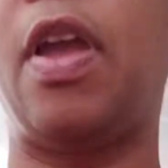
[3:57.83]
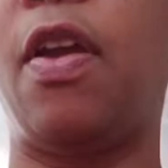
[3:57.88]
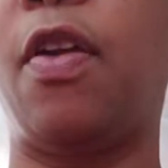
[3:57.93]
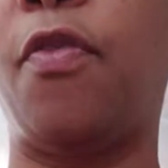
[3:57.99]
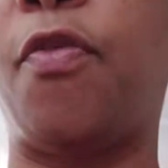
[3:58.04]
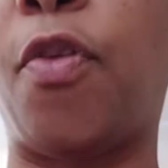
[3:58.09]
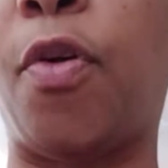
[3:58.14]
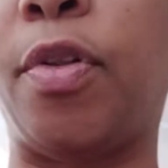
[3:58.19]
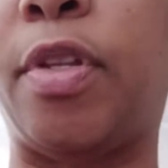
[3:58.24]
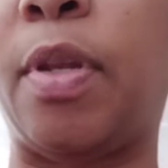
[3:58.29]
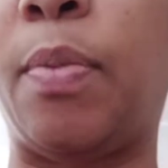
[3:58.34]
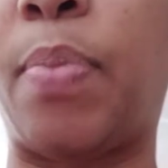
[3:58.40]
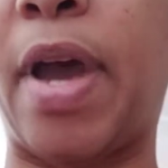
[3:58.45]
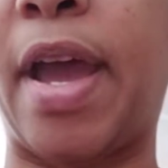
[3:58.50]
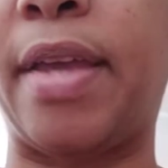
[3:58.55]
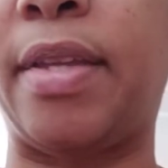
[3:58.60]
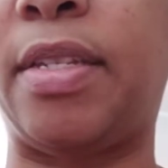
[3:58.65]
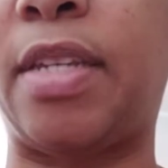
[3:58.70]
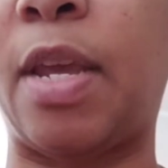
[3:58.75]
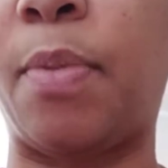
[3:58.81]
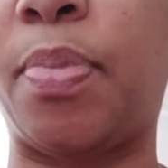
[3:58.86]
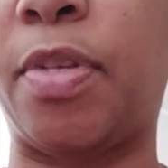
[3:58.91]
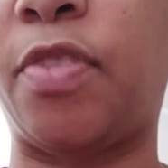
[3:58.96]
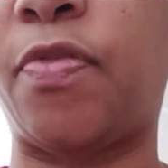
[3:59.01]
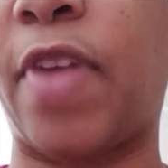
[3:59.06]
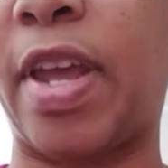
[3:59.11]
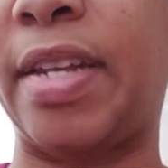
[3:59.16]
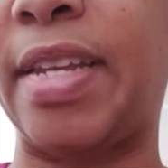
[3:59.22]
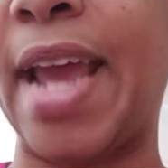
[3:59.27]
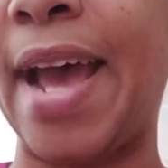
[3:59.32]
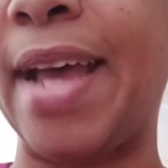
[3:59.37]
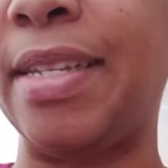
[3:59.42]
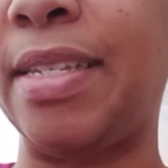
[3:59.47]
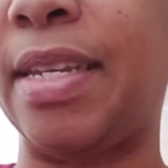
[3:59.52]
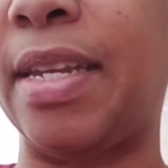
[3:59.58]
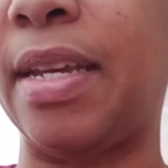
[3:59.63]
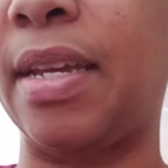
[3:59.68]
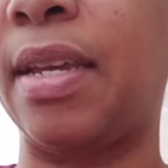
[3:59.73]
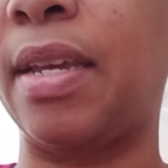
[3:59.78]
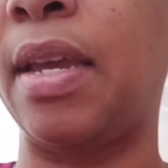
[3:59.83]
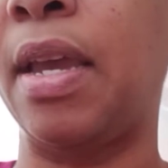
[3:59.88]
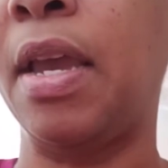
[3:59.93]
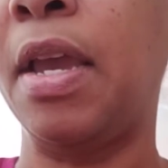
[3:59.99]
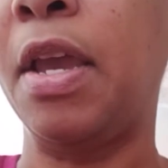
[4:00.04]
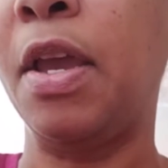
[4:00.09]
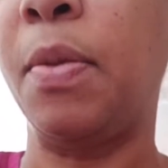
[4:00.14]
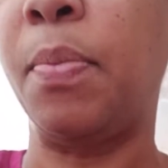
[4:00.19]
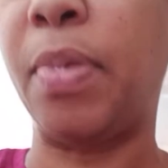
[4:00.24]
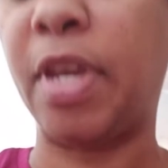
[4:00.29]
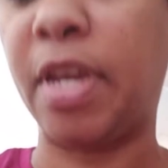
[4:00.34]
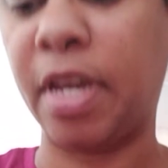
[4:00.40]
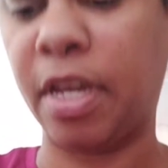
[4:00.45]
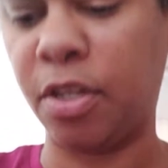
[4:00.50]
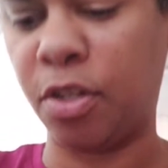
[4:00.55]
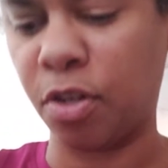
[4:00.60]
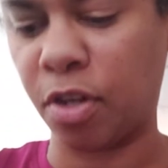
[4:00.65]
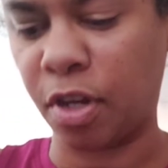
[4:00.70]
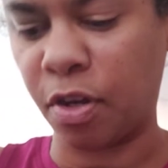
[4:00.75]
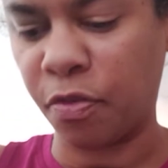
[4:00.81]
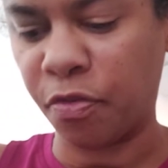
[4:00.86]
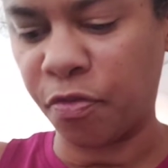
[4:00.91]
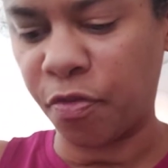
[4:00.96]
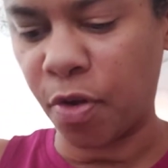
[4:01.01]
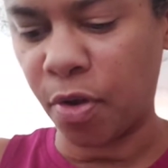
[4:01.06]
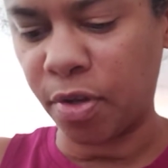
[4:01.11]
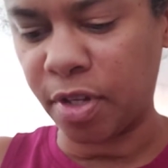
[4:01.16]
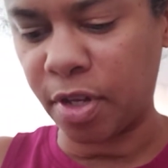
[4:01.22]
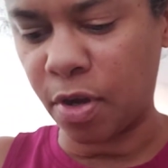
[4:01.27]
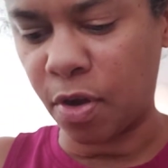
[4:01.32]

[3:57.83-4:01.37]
folding bias tape is fantastic, because you're gonna fold it